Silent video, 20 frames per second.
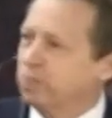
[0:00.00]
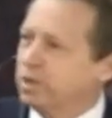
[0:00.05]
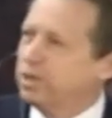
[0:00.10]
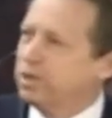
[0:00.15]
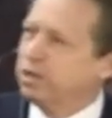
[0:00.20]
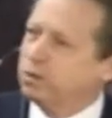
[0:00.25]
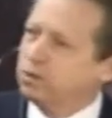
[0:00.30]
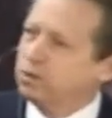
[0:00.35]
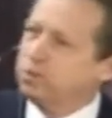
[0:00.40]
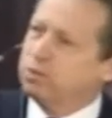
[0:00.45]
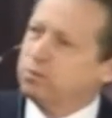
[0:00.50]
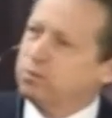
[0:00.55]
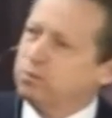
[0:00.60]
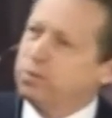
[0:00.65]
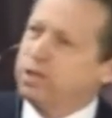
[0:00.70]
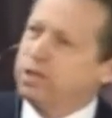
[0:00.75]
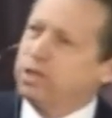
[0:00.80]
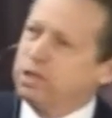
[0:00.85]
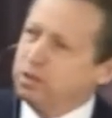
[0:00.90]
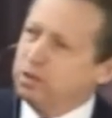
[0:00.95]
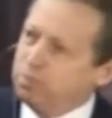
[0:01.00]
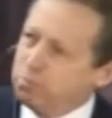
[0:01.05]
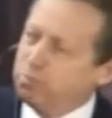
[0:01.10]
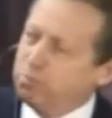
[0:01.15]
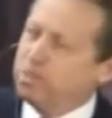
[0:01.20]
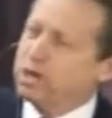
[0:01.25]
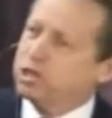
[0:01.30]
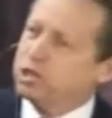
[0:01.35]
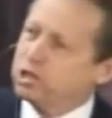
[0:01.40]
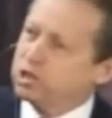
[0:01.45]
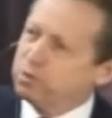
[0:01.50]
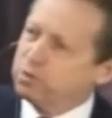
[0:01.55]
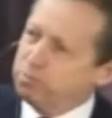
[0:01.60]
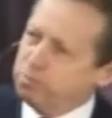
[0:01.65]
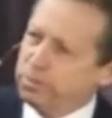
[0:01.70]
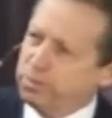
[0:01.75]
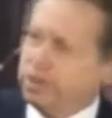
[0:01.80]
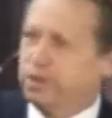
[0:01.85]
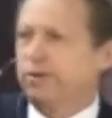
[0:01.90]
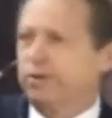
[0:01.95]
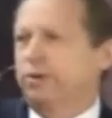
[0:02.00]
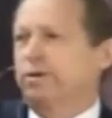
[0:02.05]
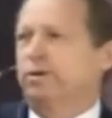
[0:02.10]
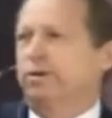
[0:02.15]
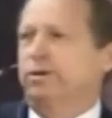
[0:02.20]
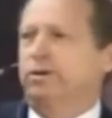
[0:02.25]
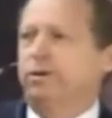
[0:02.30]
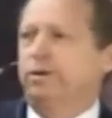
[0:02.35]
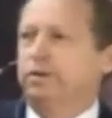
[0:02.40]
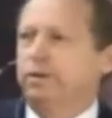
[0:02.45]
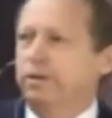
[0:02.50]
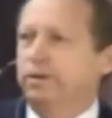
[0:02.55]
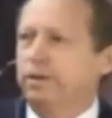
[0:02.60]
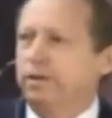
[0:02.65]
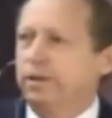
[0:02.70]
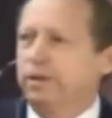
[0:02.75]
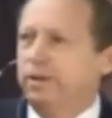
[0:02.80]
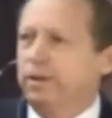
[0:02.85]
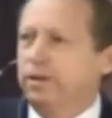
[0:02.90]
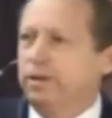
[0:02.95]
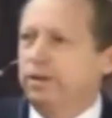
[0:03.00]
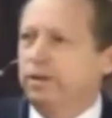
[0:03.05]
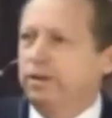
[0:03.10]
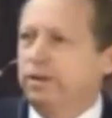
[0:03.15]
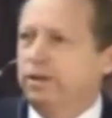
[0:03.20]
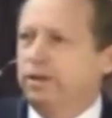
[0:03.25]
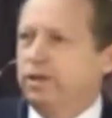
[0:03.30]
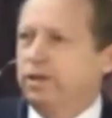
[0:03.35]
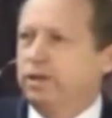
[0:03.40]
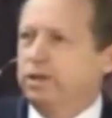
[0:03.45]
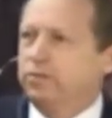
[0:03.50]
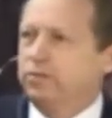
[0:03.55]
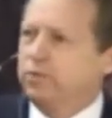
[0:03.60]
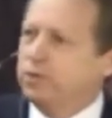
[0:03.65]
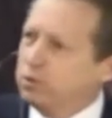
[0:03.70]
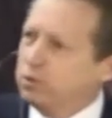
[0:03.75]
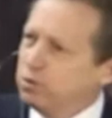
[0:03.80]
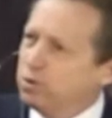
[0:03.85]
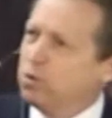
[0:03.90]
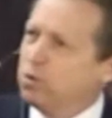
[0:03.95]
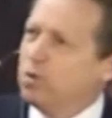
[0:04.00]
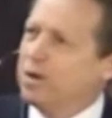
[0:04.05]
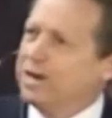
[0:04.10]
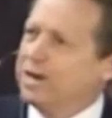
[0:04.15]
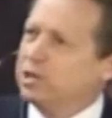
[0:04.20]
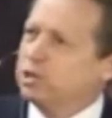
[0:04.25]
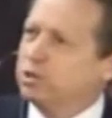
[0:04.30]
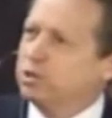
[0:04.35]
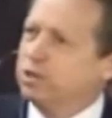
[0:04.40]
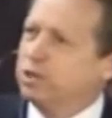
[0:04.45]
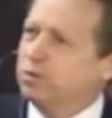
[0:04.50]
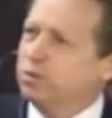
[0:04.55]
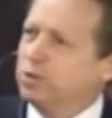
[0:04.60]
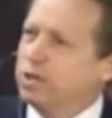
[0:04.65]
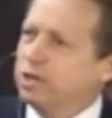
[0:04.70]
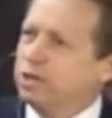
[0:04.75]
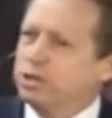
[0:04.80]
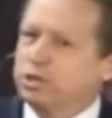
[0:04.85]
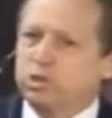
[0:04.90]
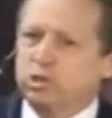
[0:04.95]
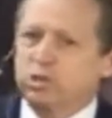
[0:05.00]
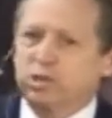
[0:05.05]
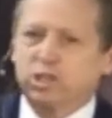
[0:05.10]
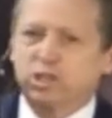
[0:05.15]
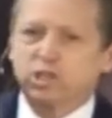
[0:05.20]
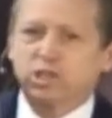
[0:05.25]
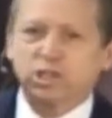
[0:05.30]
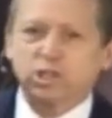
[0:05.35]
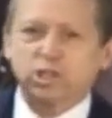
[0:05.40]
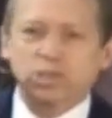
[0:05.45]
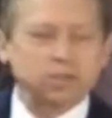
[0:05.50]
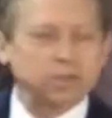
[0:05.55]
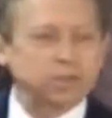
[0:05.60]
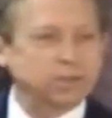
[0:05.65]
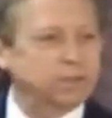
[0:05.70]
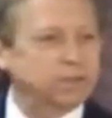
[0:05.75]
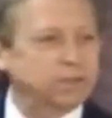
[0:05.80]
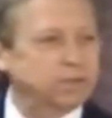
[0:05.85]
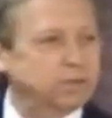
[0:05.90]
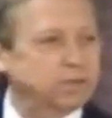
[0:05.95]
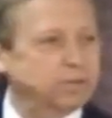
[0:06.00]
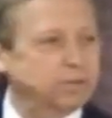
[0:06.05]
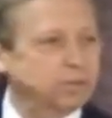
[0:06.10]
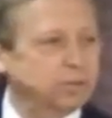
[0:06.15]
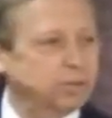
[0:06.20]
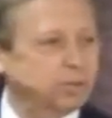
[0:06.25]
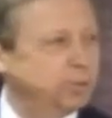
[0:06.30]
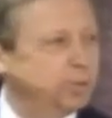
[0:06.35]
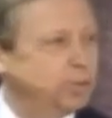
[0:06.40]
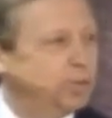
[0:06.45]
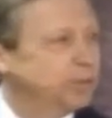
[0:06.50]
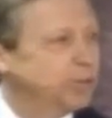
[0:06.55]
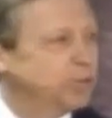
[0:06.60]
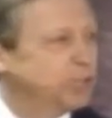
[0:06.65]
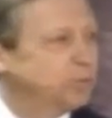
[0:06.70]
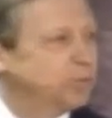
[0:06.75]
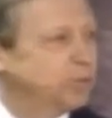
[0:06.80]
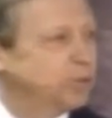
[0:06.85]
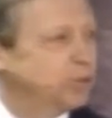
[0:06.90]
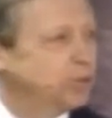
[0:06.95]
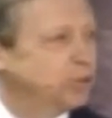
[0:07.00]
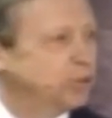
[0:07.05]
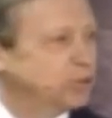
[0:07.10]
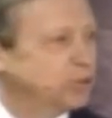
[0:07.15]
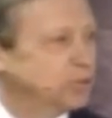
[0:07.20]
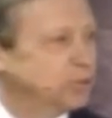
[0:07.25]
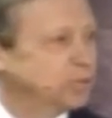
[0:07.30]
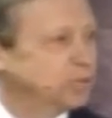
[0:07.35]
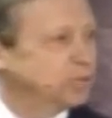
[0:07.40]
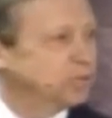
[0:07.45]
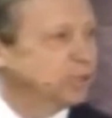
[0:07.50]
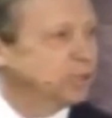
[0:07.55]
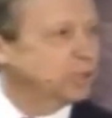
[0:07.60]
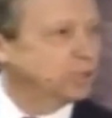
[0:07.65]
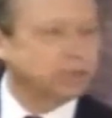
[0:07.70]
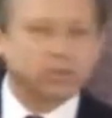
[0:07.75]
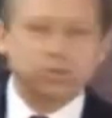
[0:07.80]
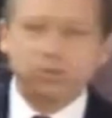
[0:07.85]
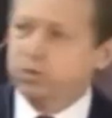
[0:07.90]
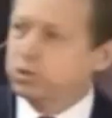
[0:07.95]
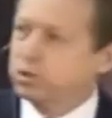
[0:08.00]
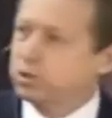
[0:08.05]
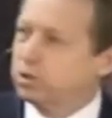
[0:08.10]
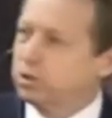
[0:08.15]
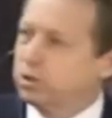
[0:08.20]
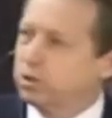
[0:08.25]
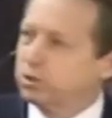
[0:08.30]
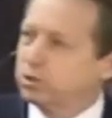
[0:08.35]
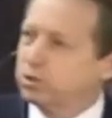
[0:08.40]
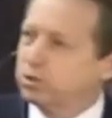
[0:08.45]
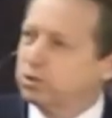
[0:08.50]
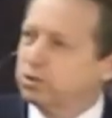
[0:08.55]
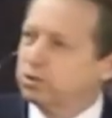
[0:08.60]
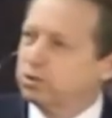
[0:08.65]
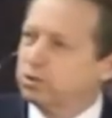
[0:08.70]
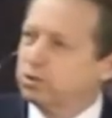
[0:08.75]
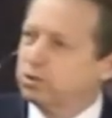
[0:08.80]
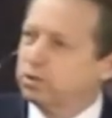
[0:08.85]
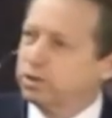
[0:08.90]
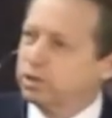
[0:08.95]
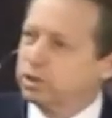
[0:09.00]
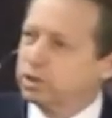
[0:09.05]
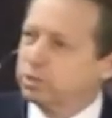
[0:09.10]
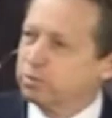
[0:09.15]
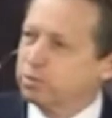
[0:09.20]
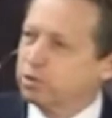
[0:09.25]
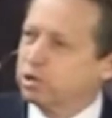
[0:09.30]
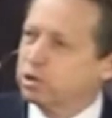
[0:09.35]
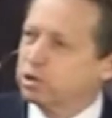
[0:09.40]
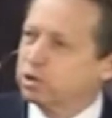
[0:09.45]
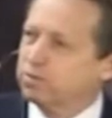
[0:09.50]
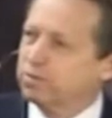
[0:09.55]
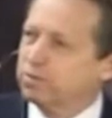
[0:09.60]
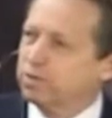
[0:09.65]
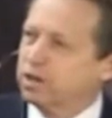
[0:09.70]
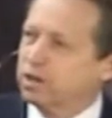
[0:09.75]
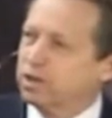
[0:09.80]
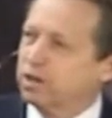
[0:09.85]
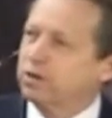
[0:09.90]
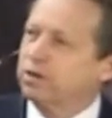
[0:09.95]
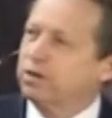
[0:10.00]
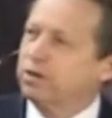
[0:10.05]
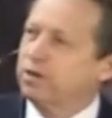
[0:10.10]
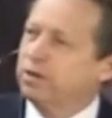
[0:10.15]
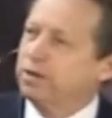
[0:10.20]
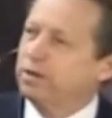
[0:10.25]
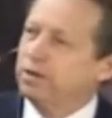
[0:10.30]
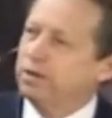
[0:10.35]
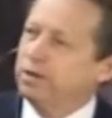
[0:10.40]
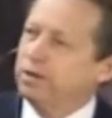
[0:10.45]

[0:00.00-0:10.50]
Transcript: We could be much better. And if we do it wisely and well, it's not just that we will be much better in terms of clinical results and experience of care.